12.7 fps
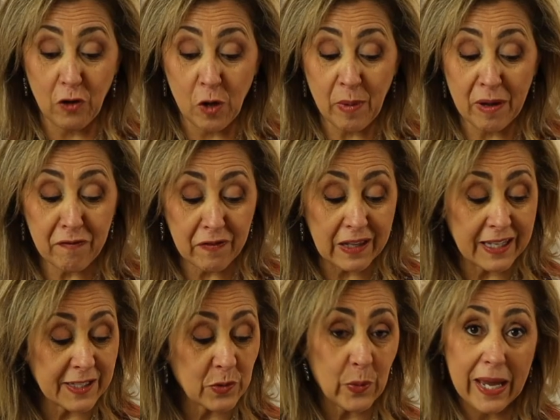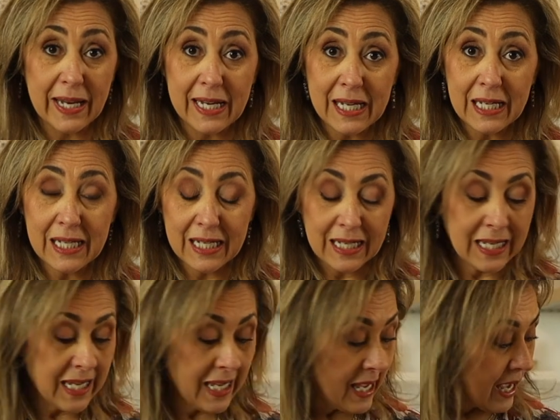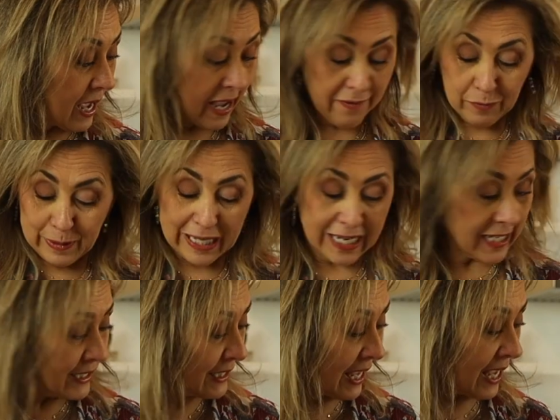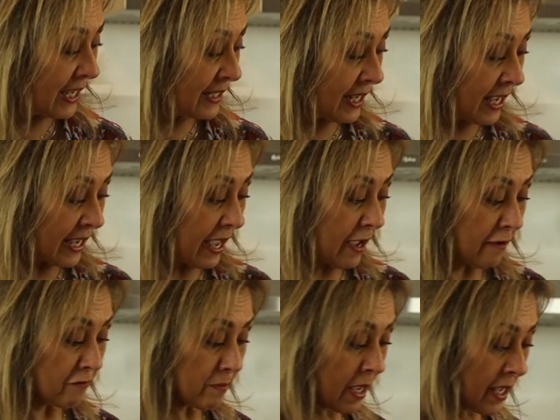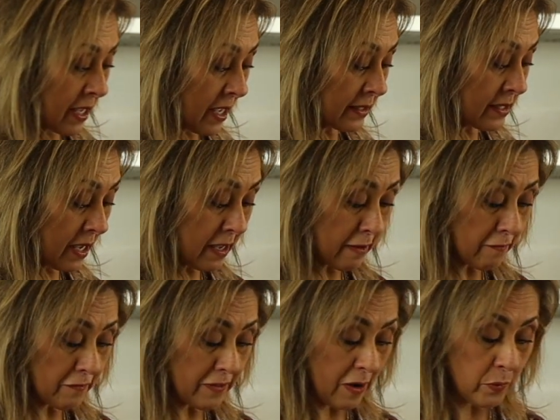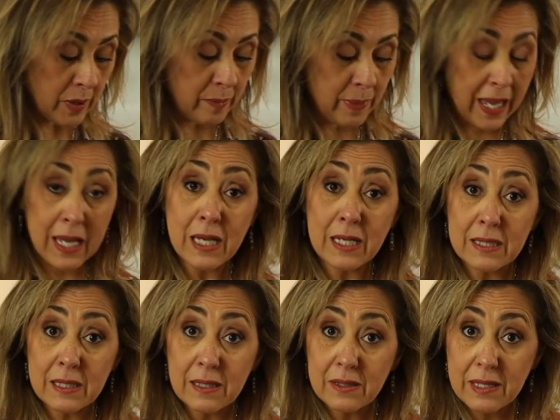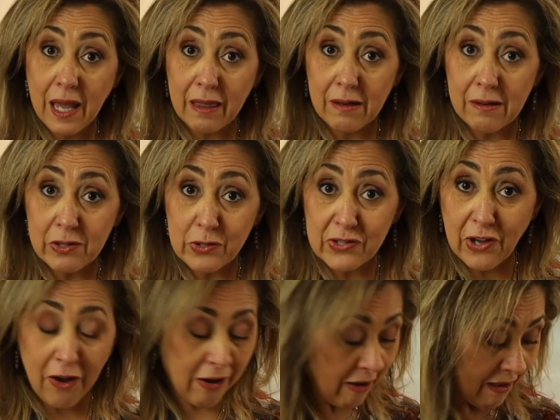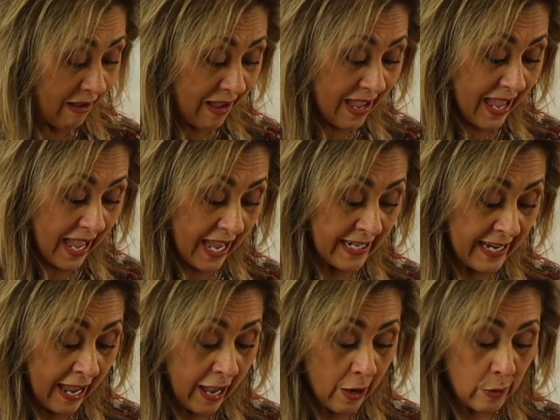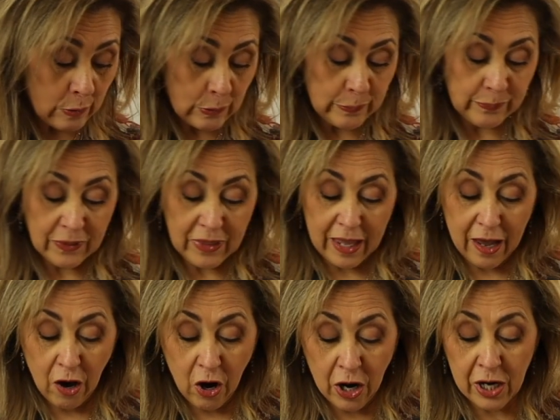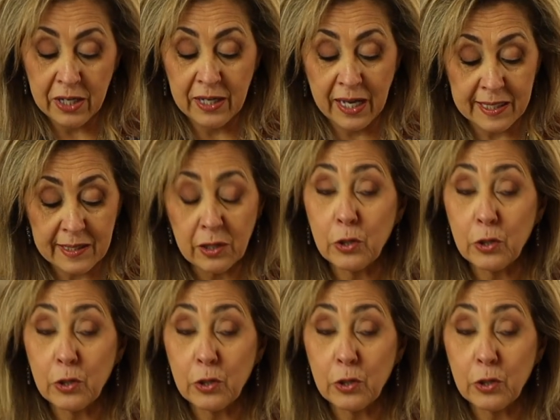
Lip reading: all my fillings ready. I have a plate, and I have my Atayef that we baked together, you saw. And now they are nice and